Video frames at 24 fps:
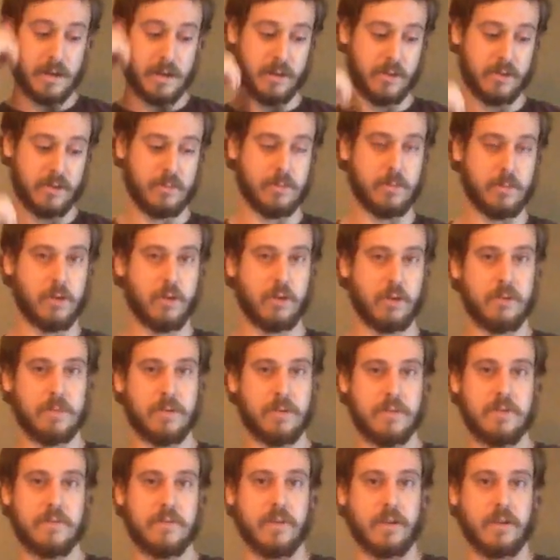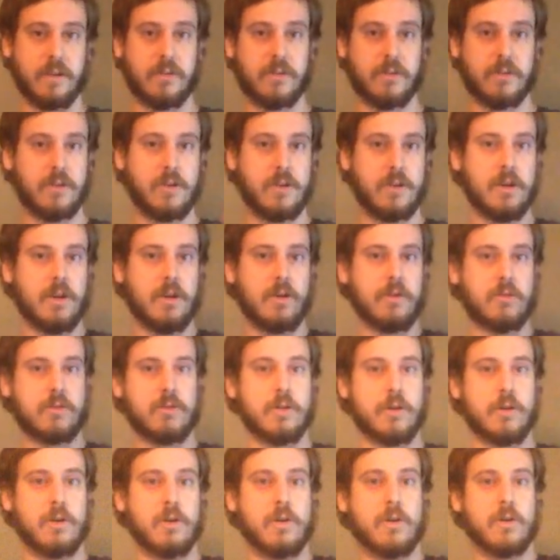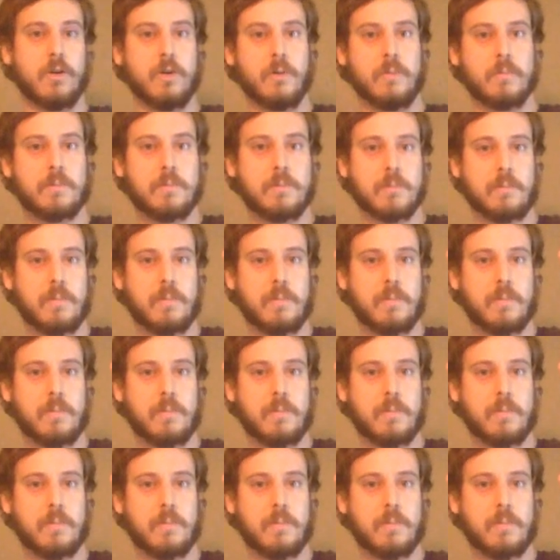some more specifics. So